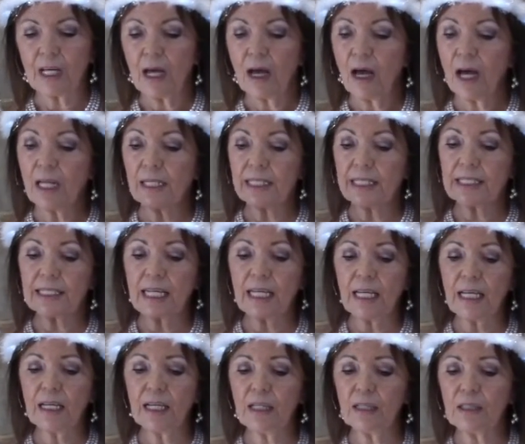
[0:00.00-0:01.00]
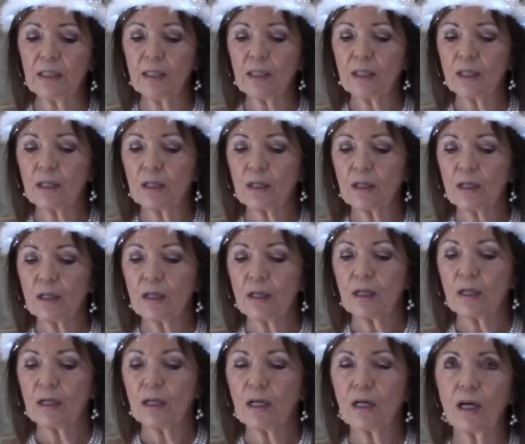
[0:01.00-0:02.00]
On a scale
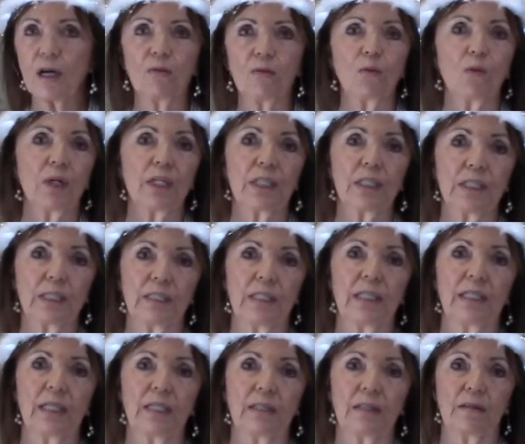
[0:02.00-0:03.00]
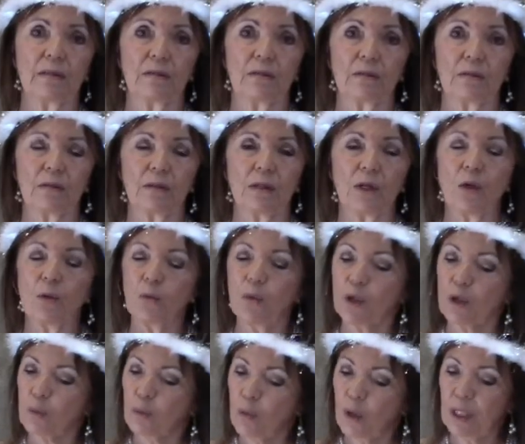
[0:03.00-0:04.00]
of 1 to 10,
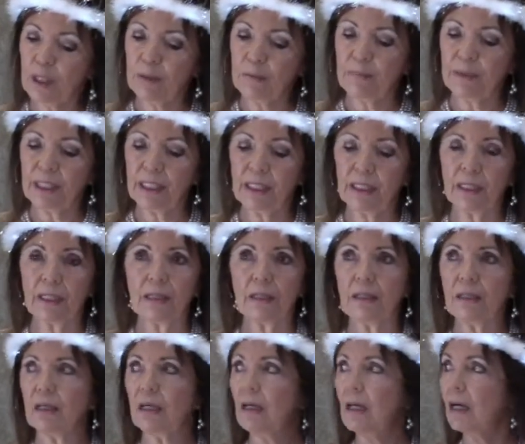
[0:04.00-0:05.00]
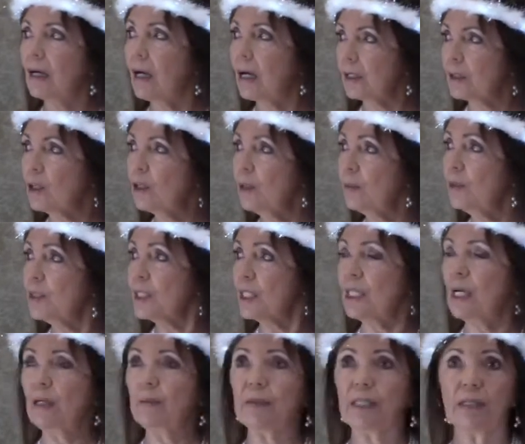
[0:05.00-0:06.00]
with 1 being October's
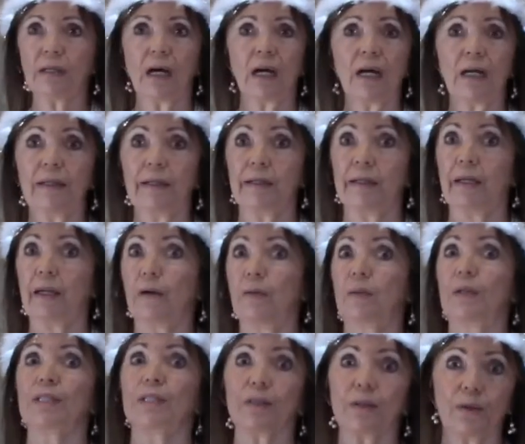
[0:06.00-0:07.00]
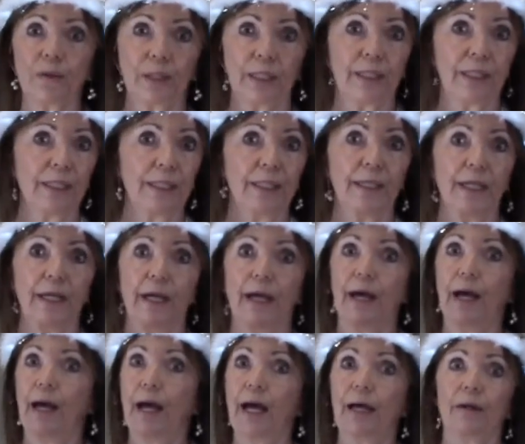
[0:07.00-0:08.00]
come and gone and it went so quickly,
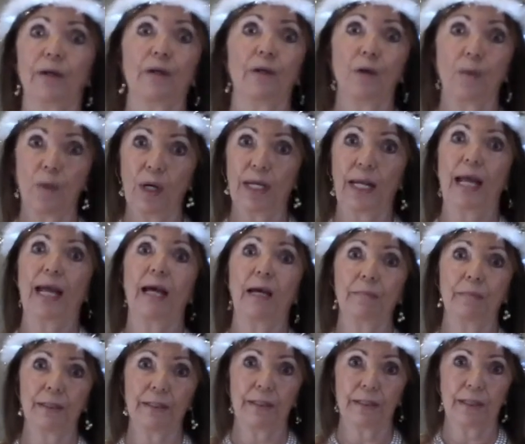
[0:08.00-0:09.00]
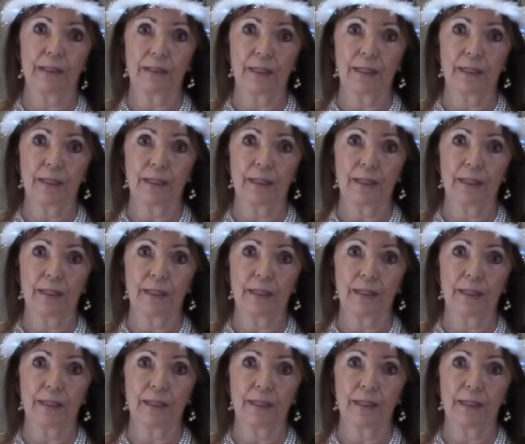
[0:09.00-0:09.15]
I don't know what happened,